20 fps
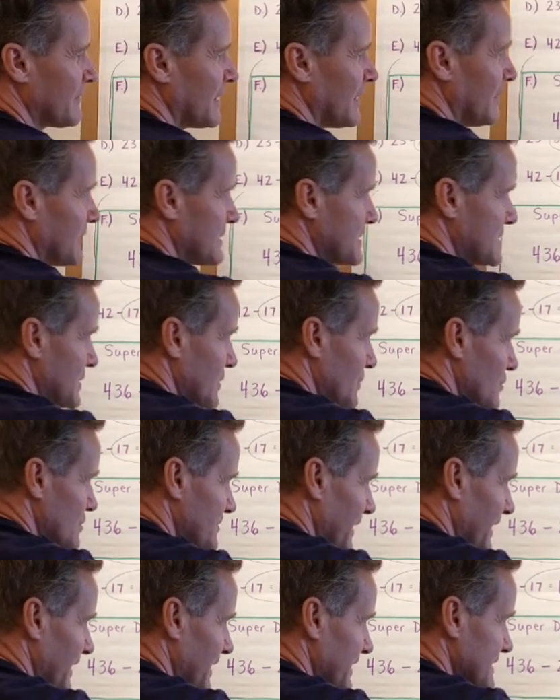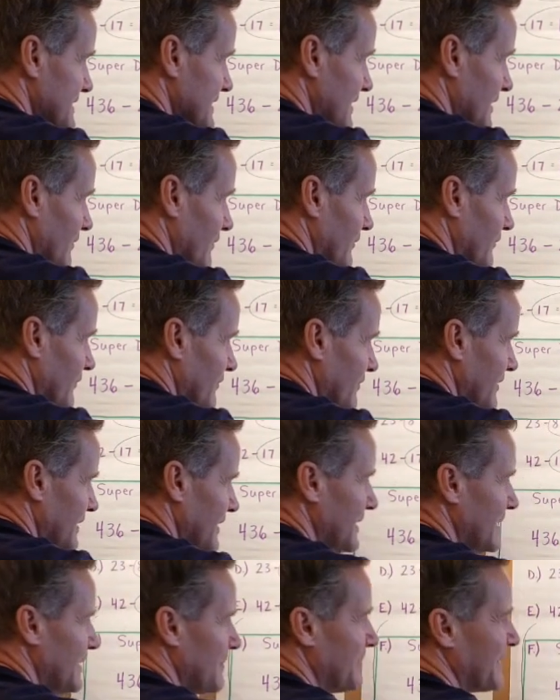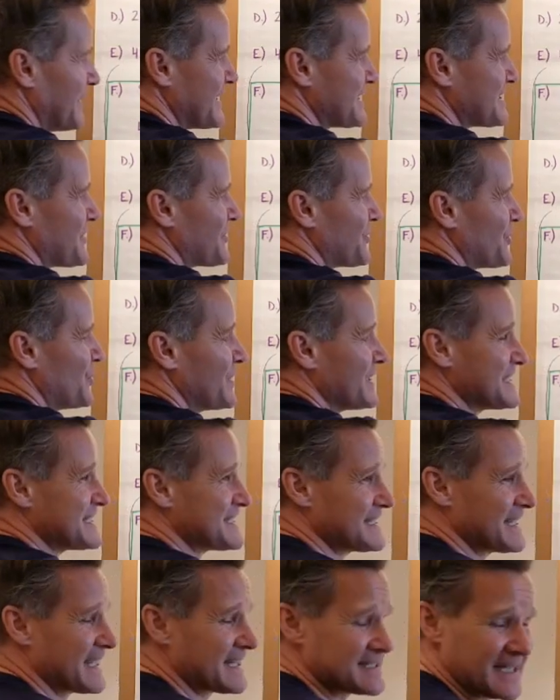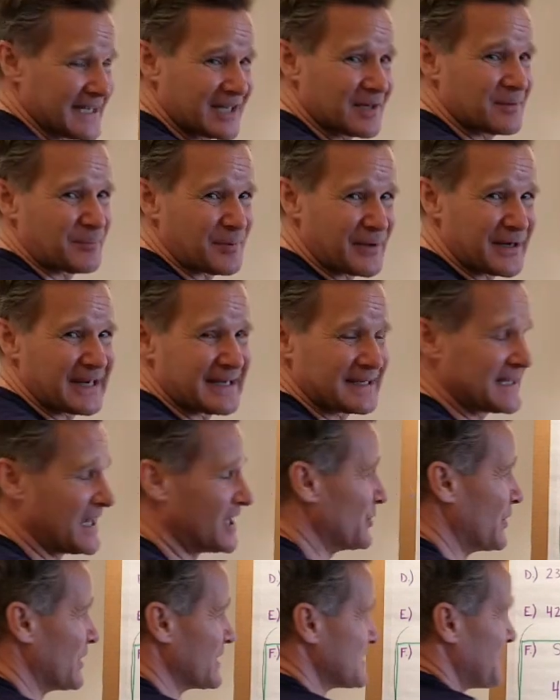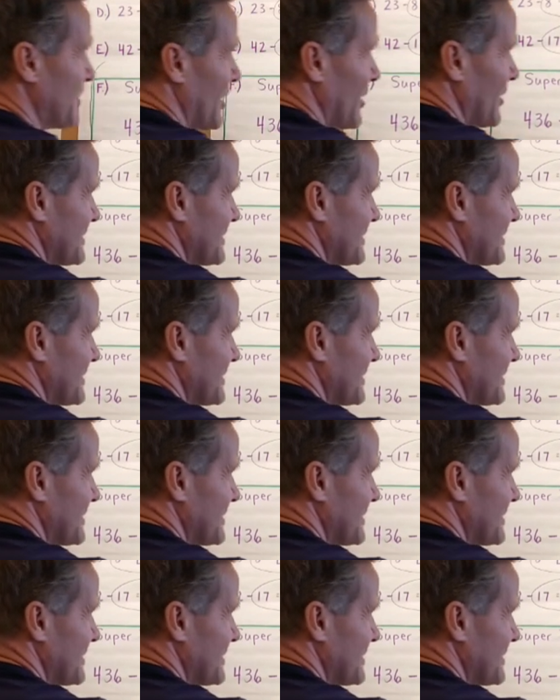This 2's by itself. But this 36, I can break it down to its parts.